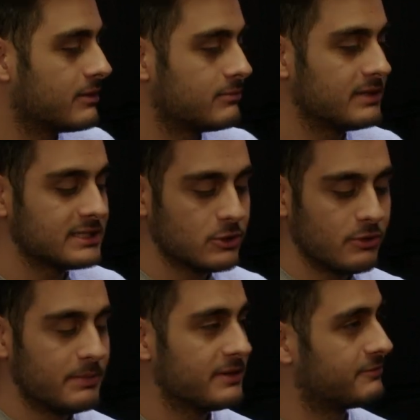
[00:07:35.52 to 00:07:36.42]
let's go a
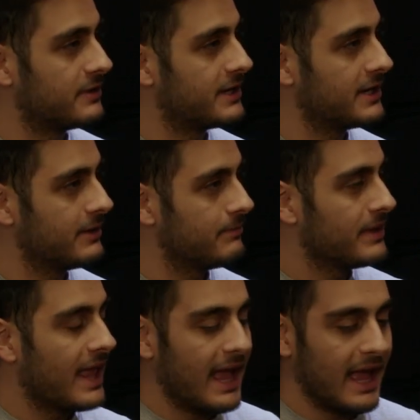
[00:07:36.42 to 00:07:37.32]
bit further
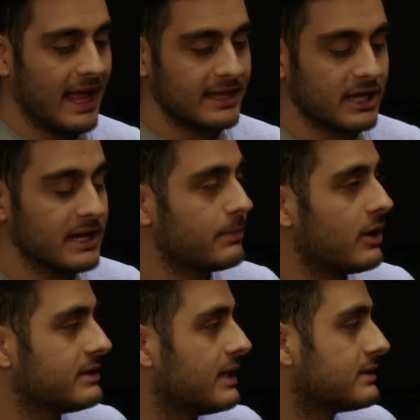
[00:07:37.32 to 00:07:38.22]
and talk
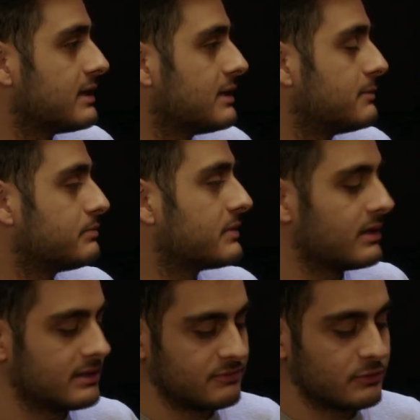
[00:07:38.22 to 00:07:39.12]
about that.
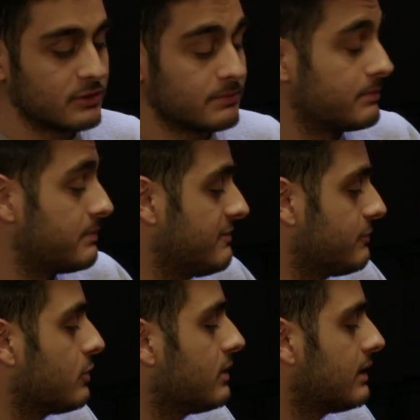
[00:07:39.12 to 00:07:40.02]

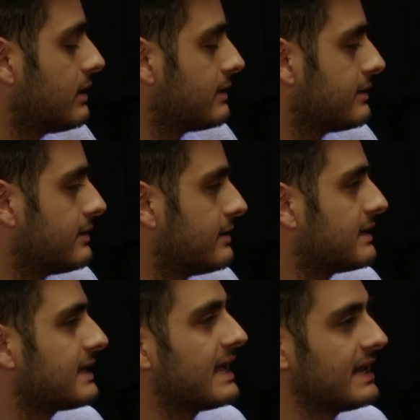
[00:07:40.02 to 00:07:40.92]
Before
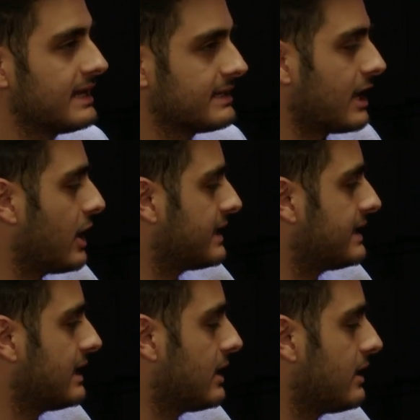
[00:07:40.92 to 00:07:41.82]
getting the
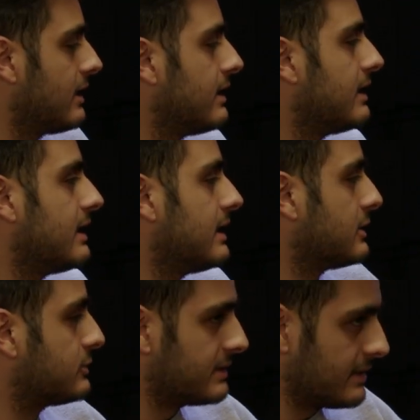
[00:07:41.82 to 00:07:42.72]
idea
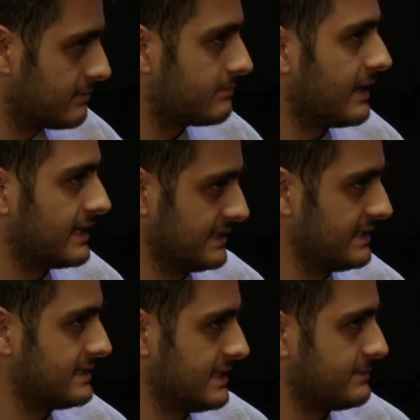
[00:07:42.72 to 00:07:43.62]
to the
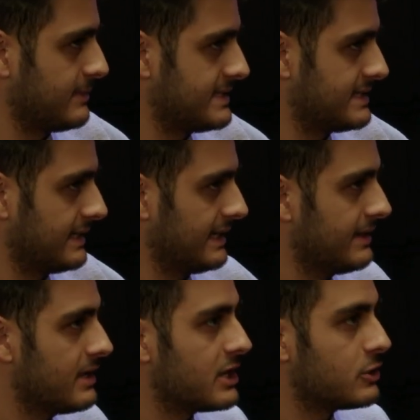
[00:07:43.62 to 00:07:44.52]
existence, basically,
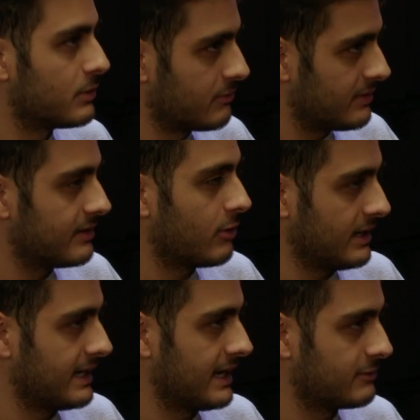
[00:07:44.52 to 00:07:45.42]
you were
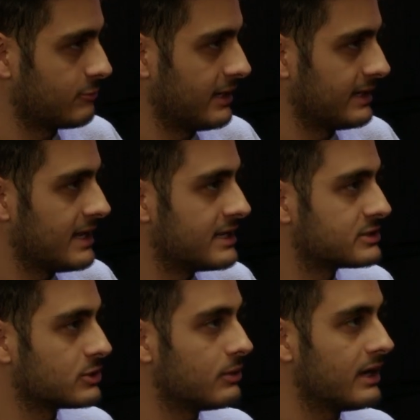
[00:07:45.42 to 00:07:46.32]
writing it, right?
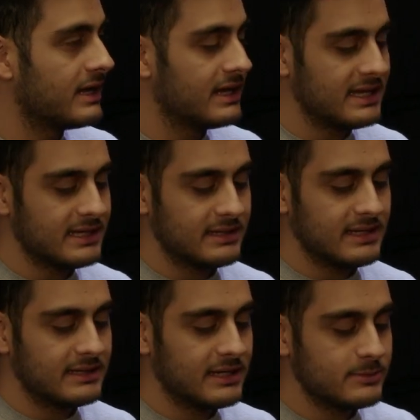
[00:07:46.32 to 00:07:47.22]
So
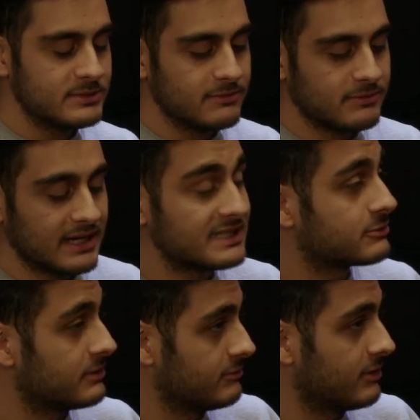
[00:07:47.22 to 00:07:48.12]
in terms of like a
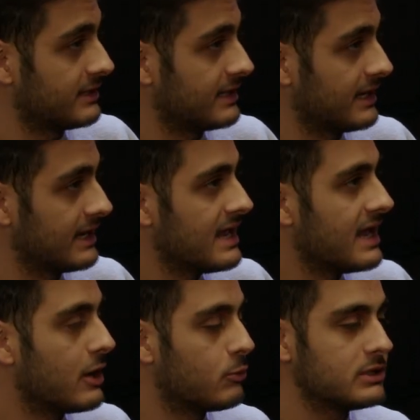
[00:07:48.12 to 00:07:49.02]
screenwriting,
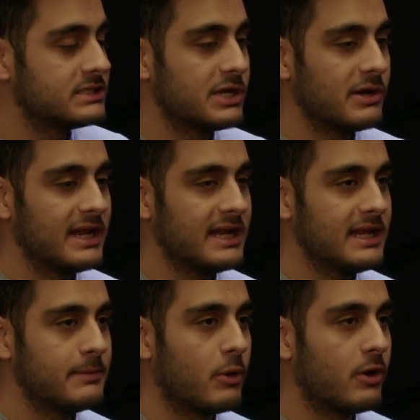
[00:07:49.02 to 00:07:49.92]
was there
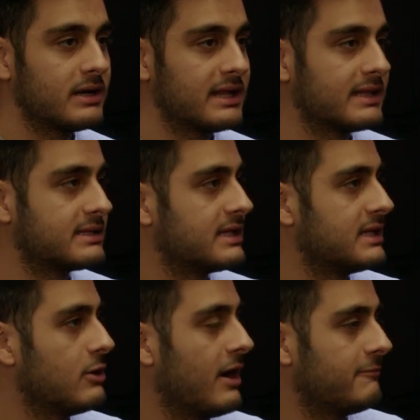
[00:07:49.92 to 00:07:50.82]
any part that
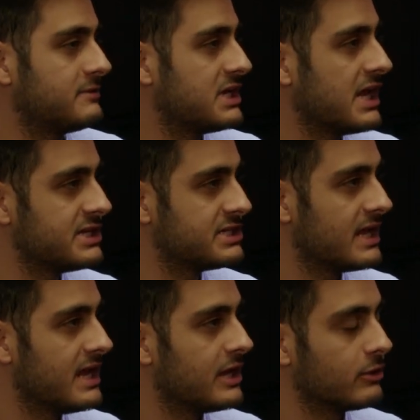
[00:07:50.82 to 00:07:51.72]
you have changed? You